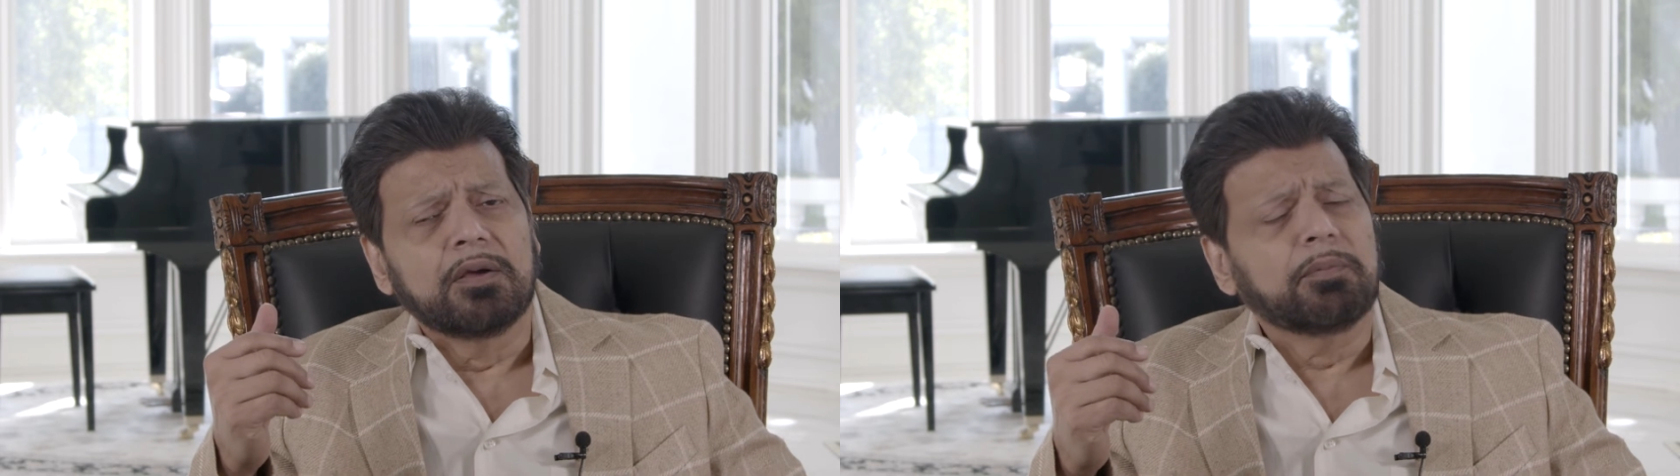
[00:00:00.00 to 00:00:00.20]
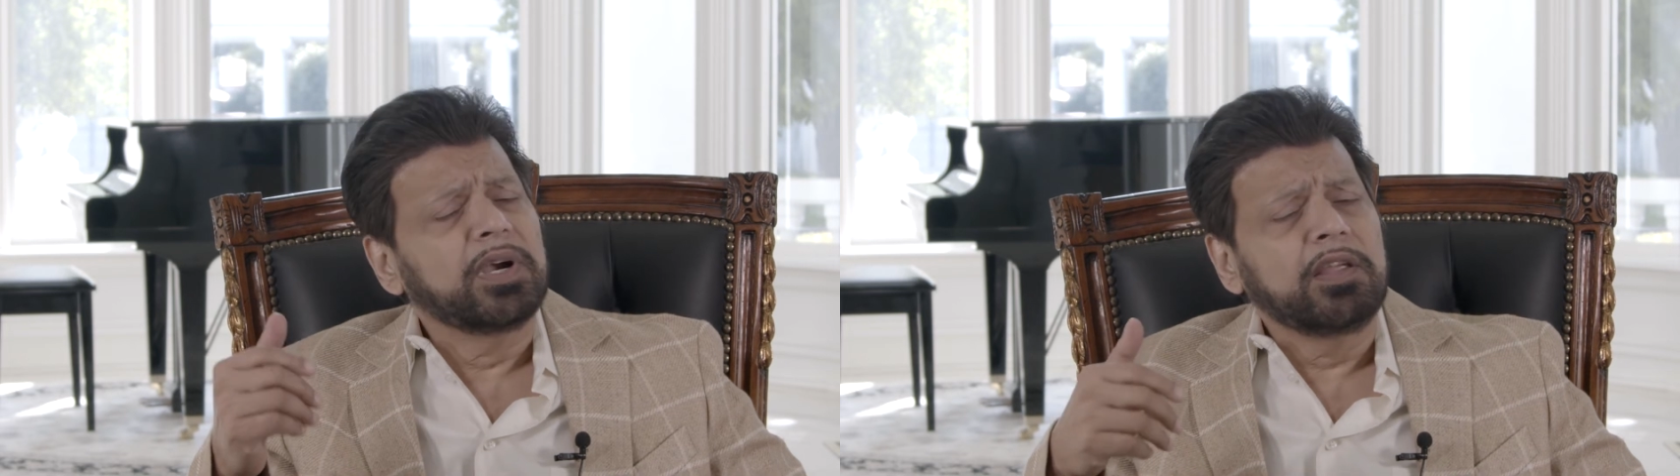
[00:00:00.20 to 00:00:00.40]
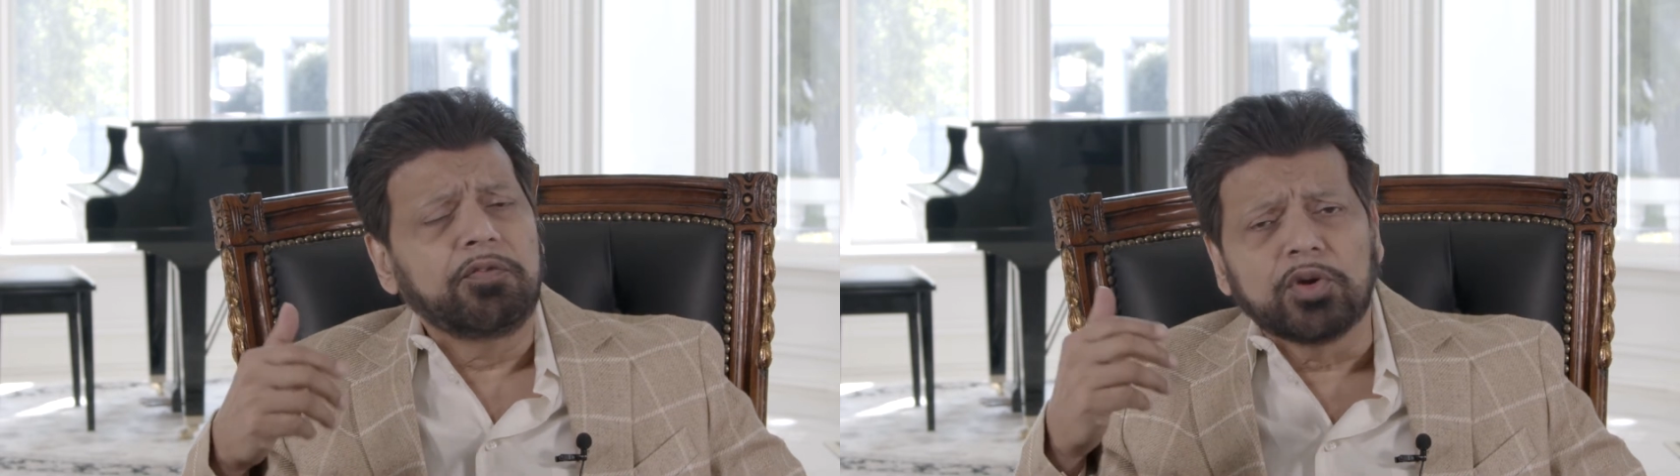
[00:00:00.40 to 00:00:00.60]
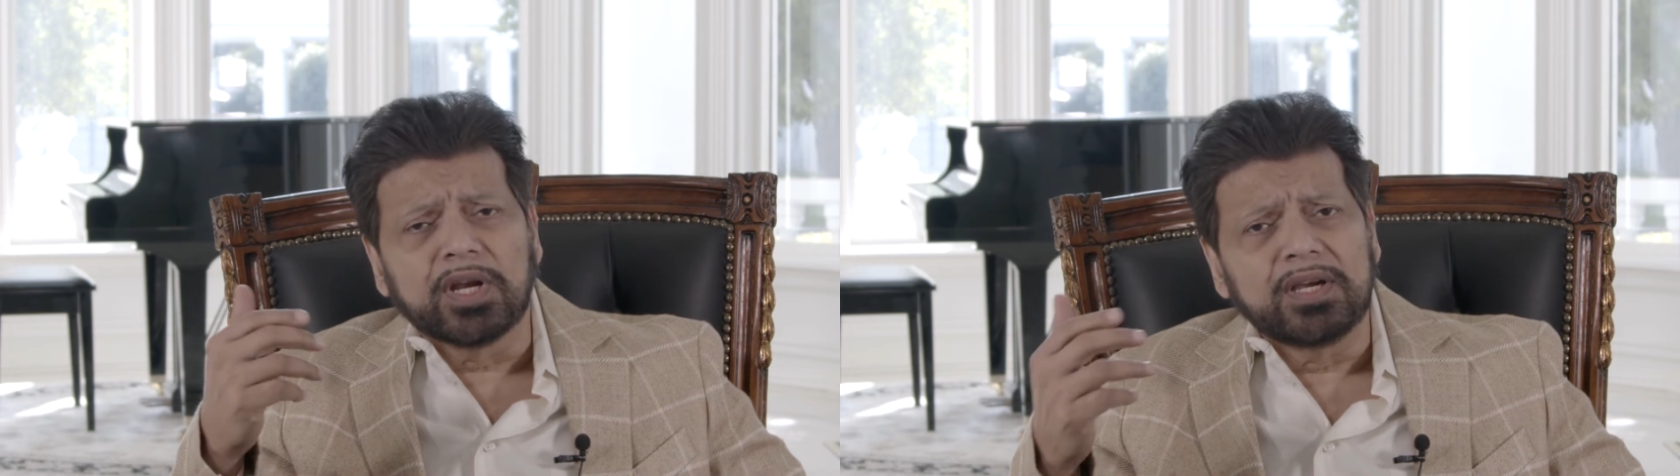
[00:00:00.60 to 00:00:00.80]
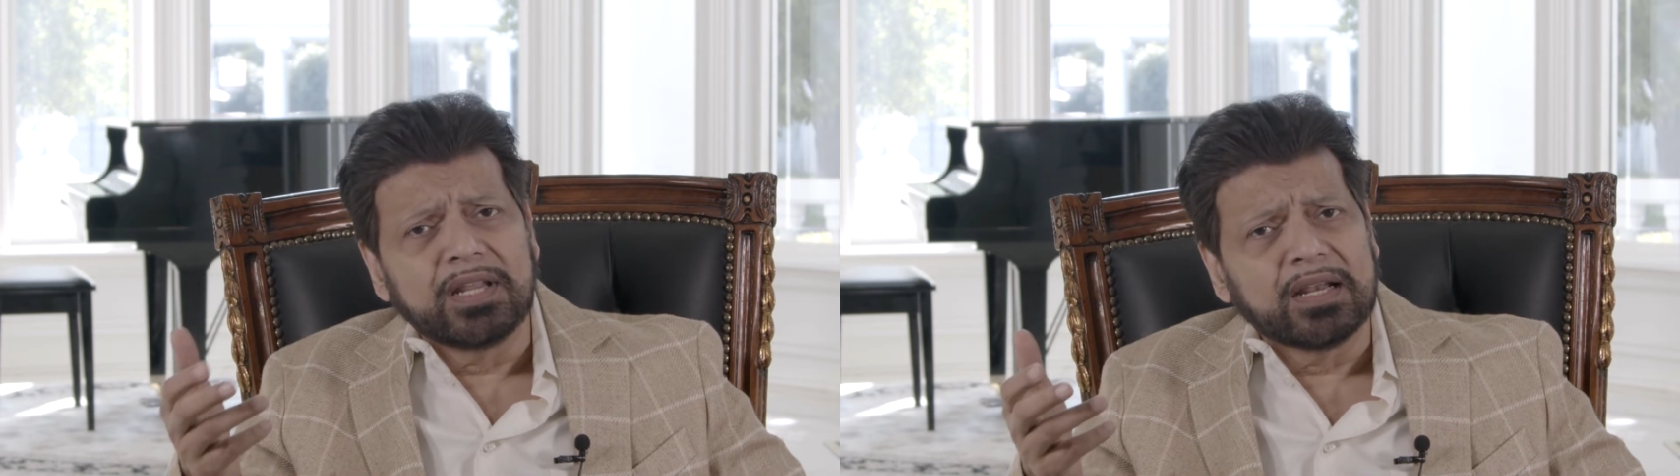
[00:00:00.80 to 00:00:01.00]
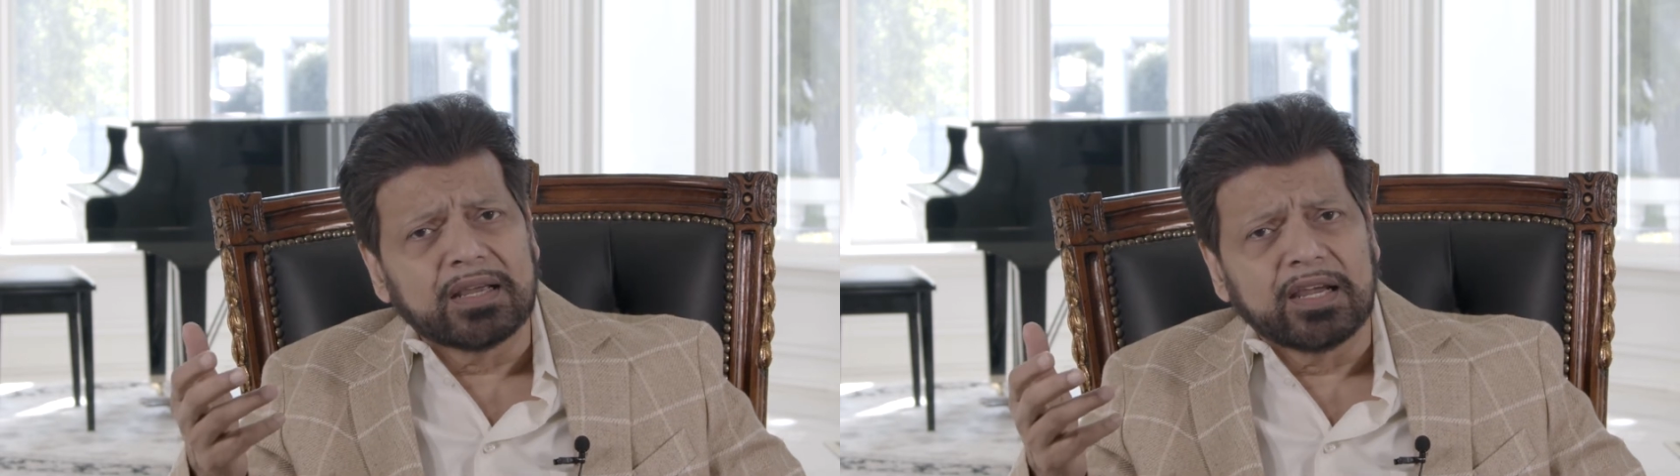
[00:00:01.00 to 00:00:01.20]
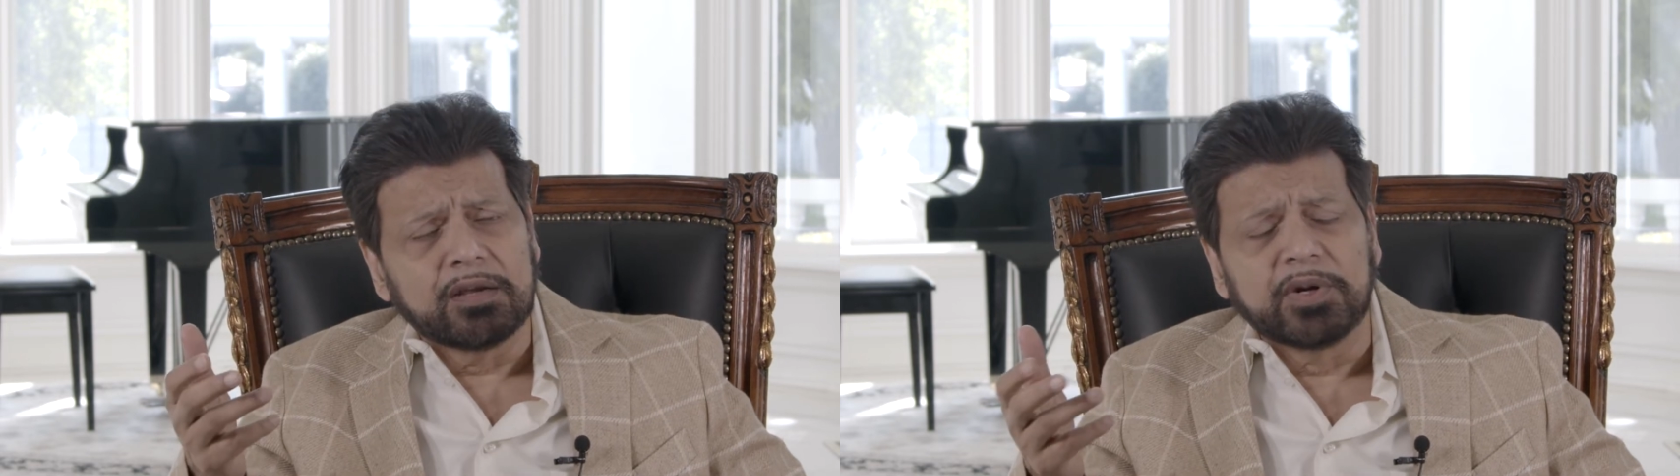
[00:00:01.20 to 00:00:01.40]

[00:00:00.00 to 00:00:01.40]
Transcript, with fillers: But if you can delegate,